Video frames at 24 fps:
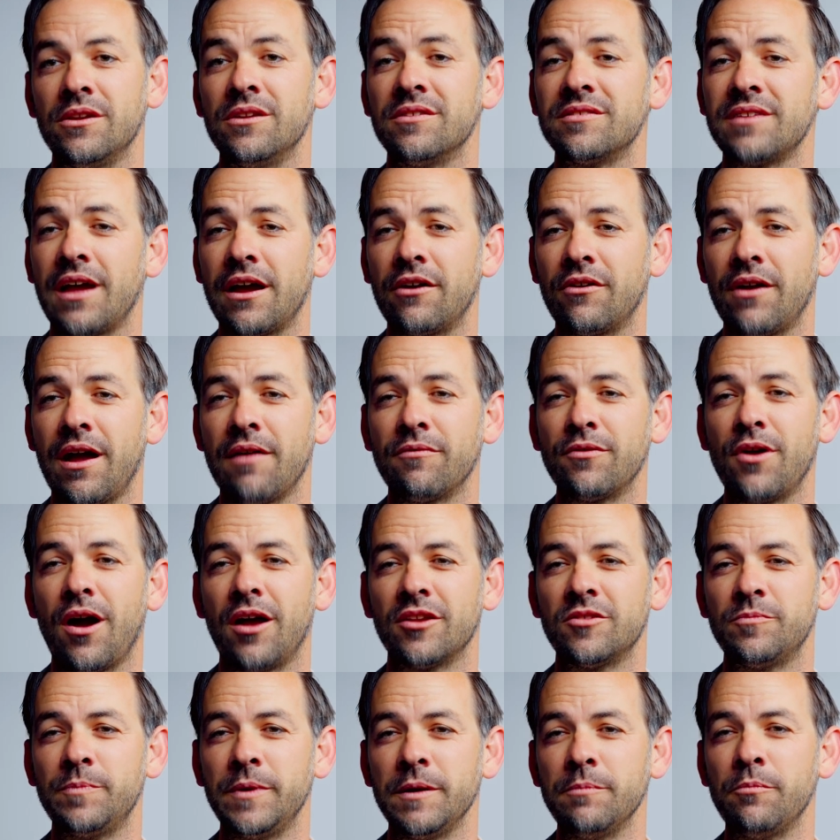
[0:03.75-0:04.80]
The desire to have
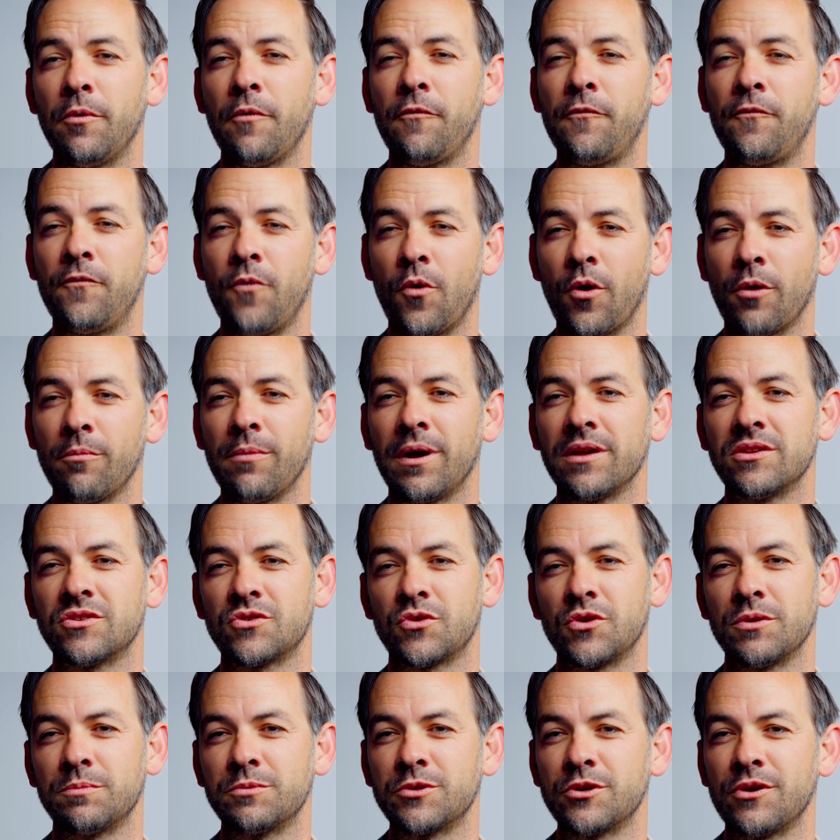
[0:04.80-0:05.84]
God's people formed by
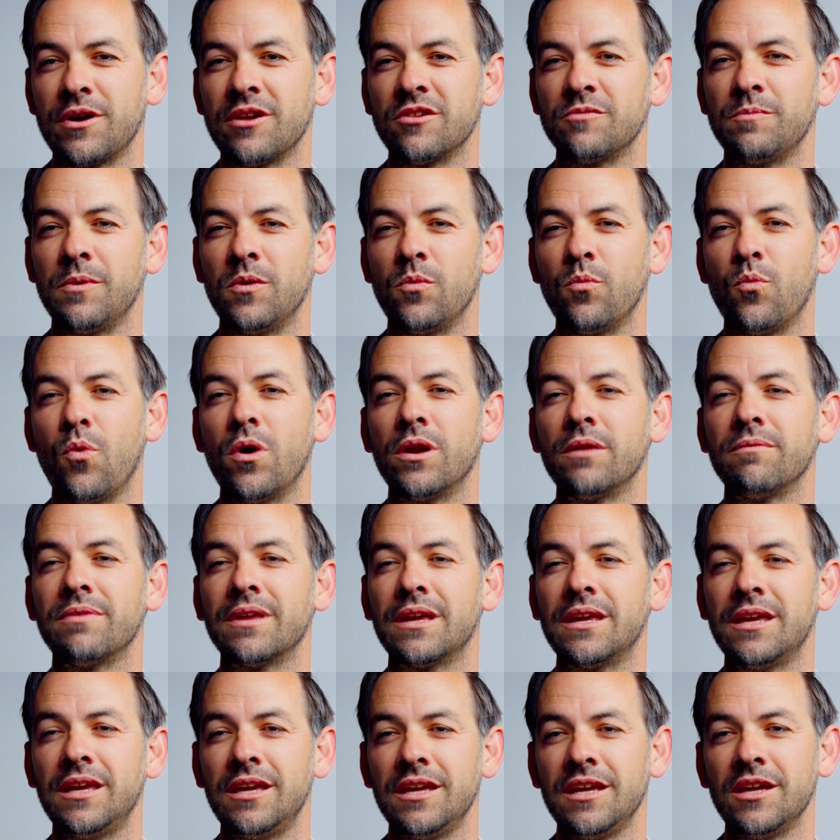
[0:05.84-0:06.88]
Scripture has been one of
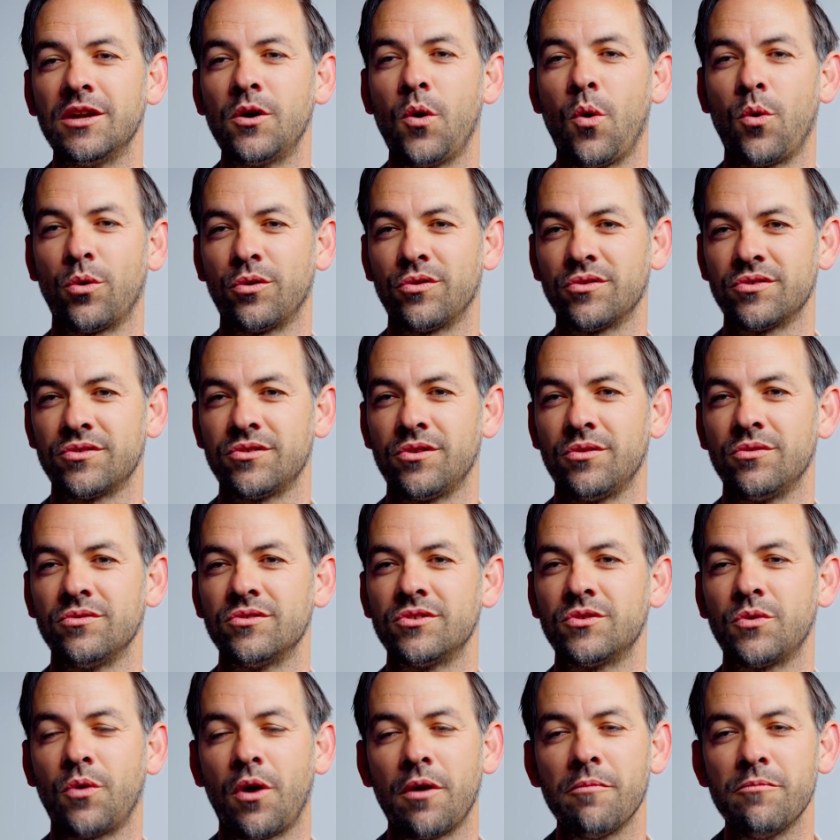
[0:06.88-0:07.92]
the key
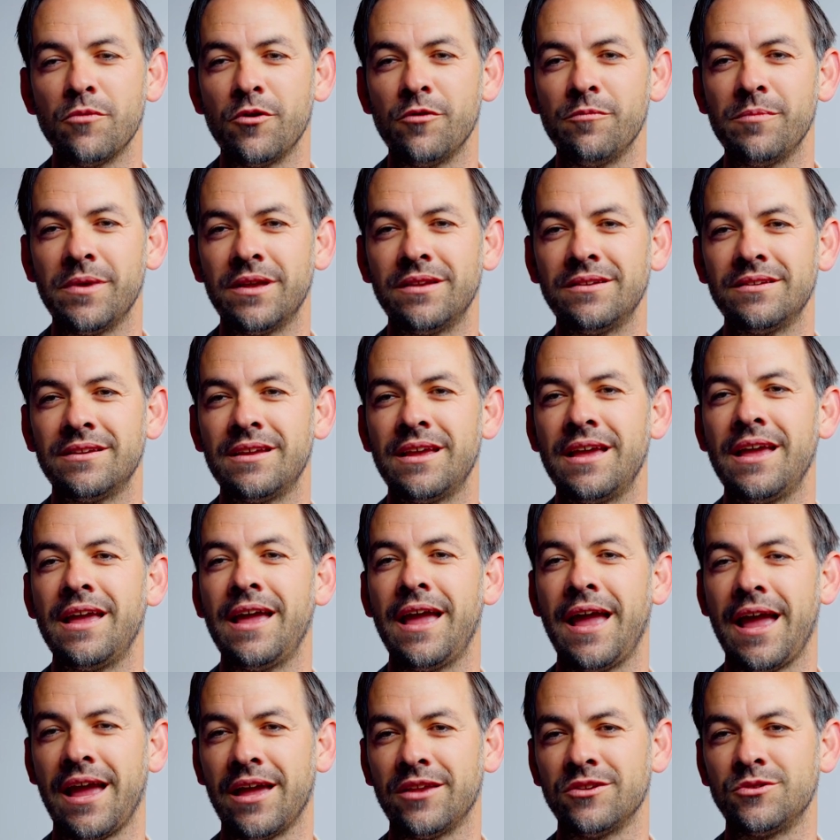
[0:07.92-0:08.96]
cornerstones to our movement
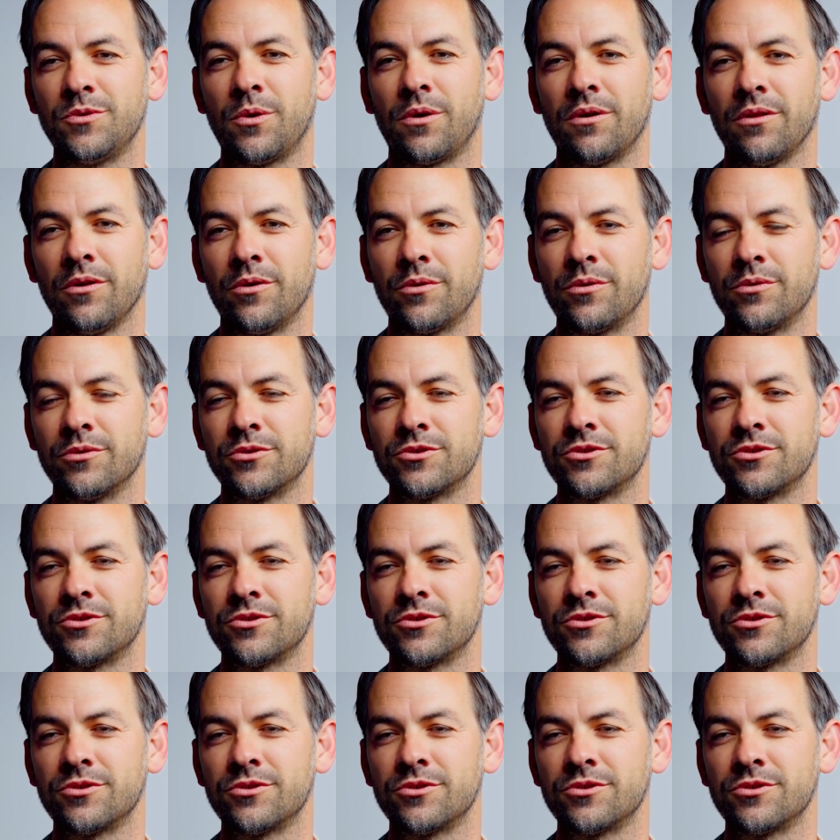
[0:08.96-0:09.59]
and to our local